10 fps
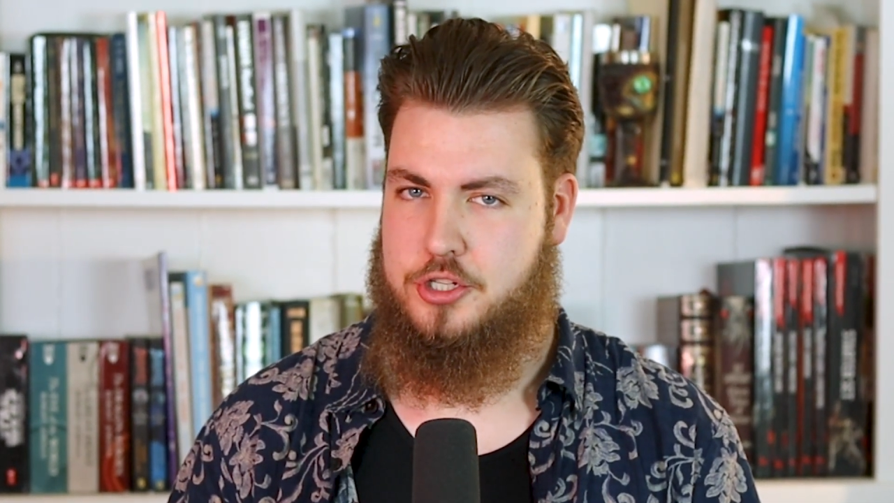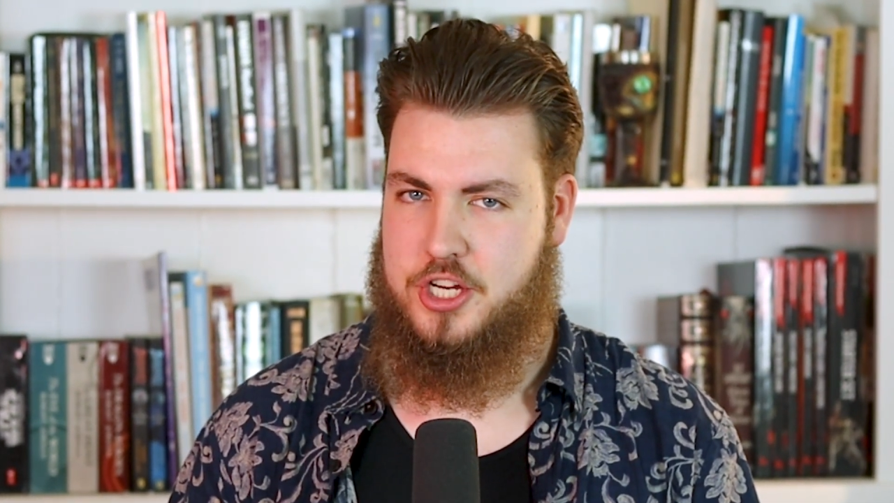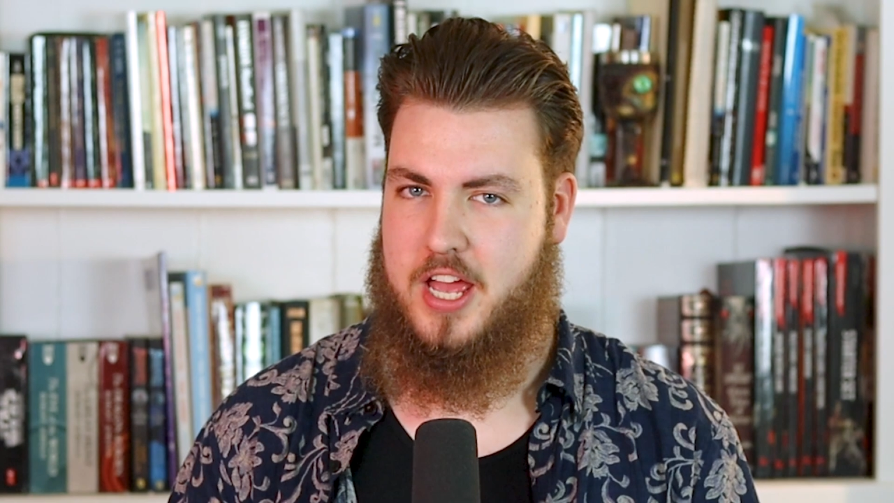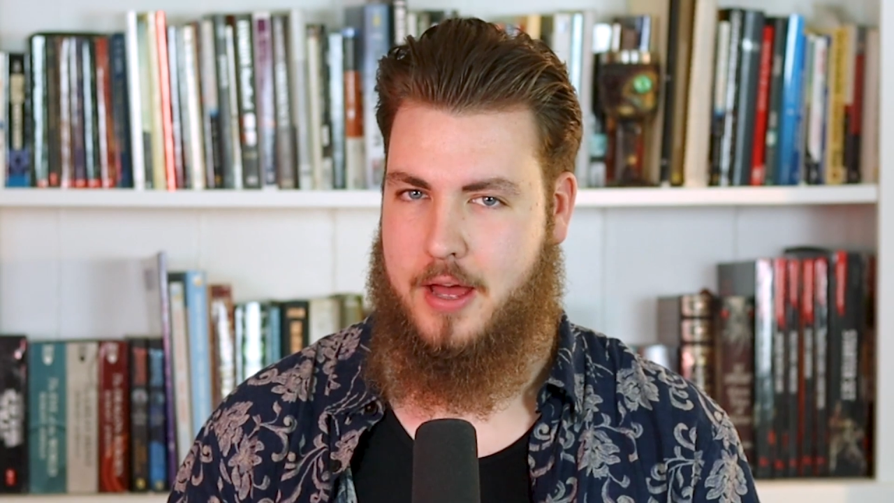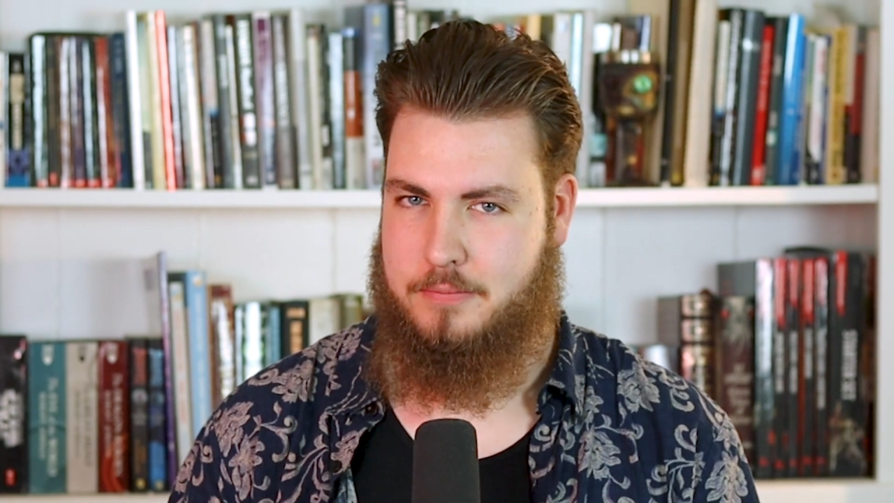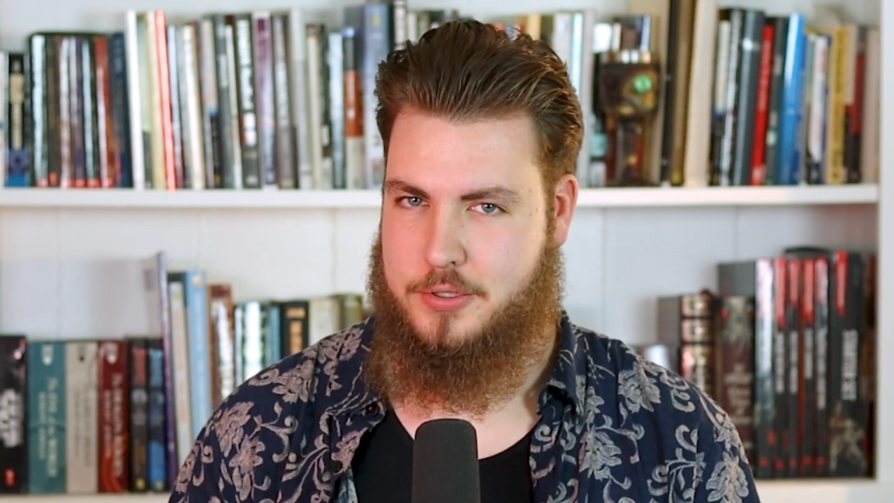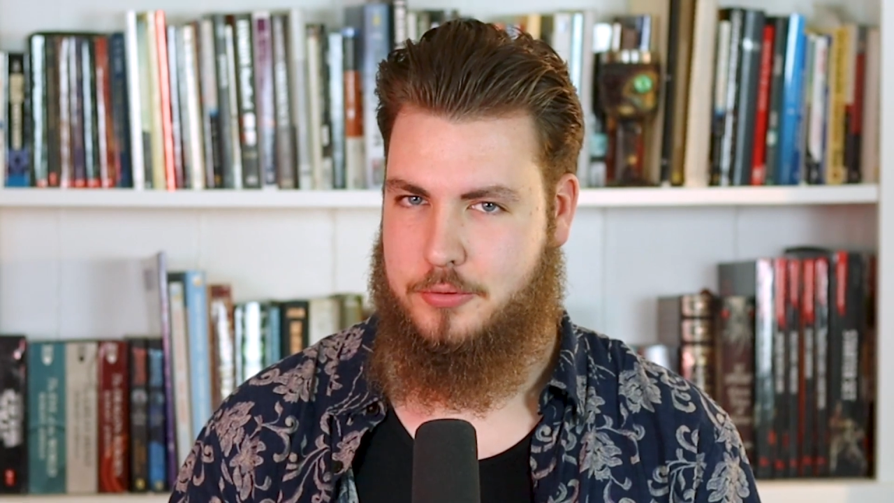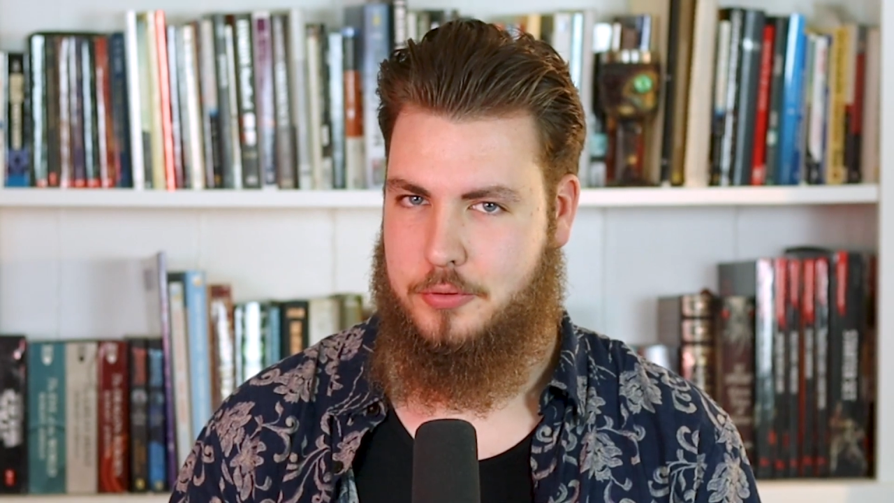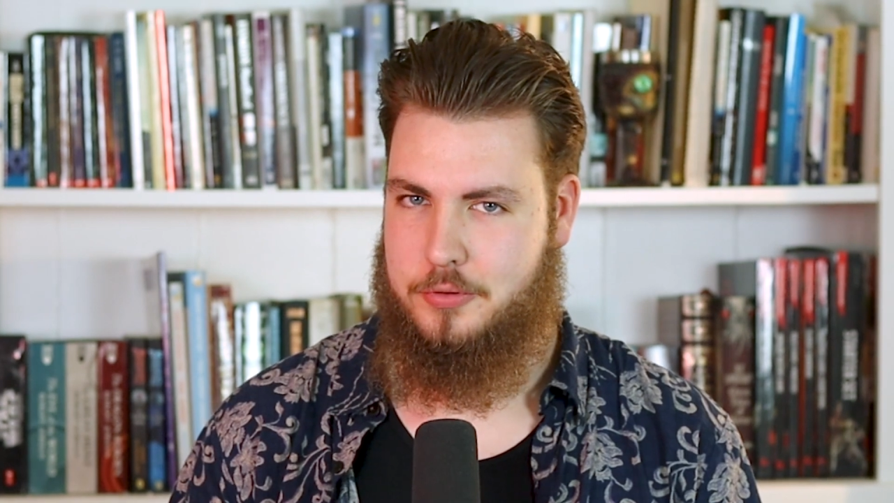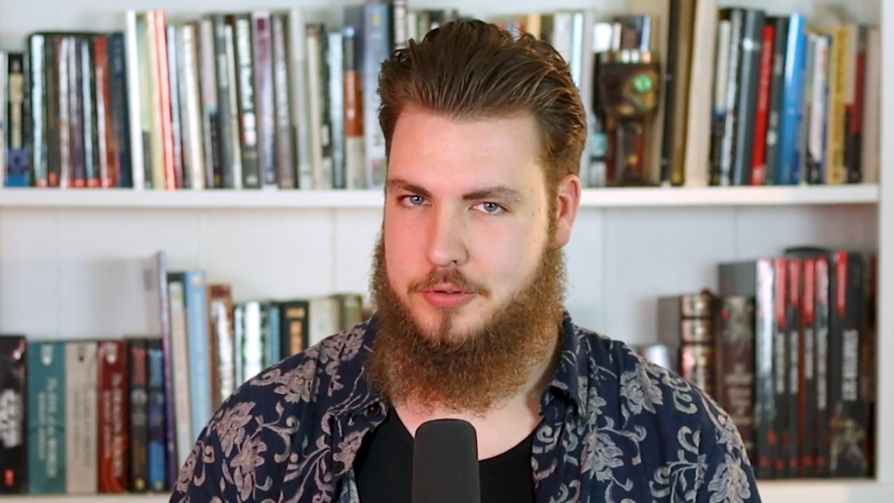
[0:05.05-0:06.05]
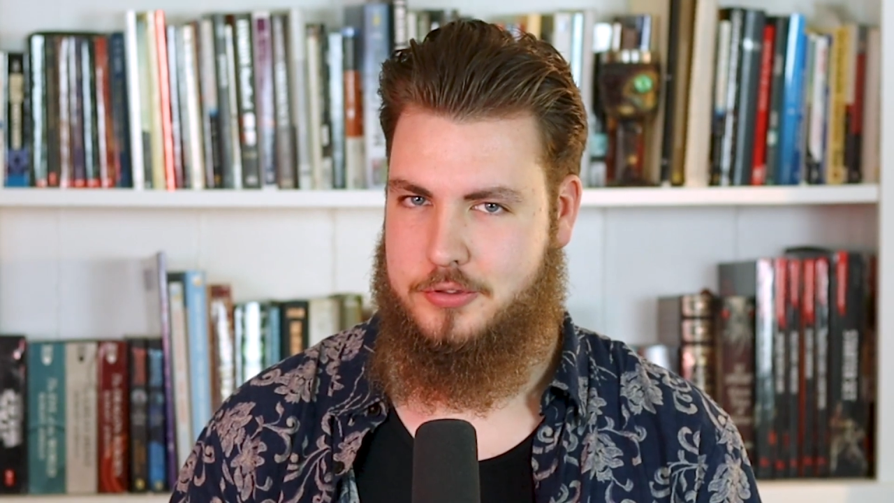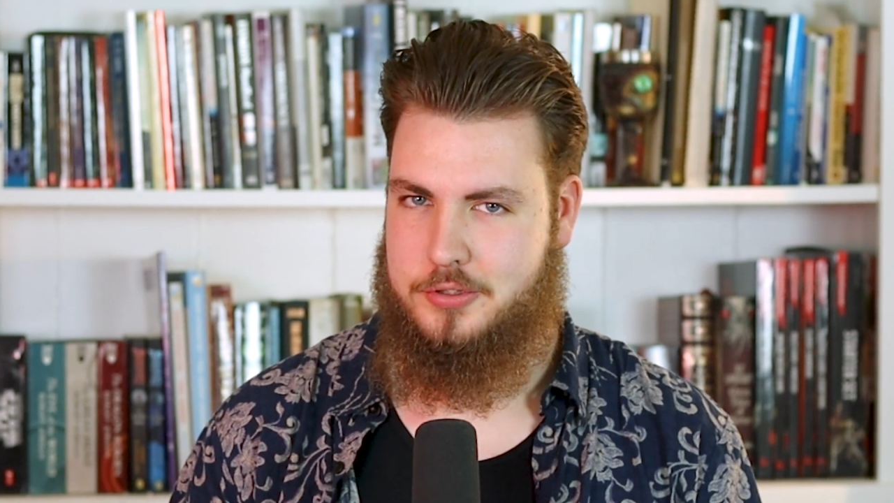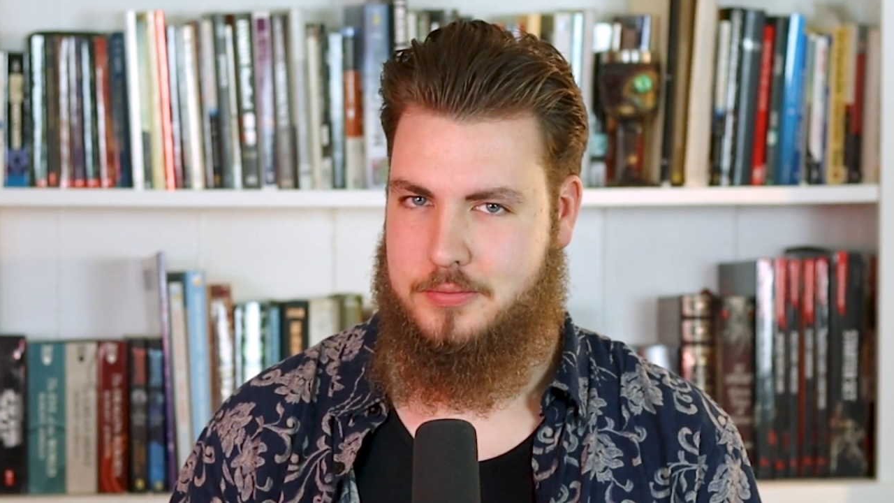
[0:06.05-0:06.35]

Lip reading: GM tools.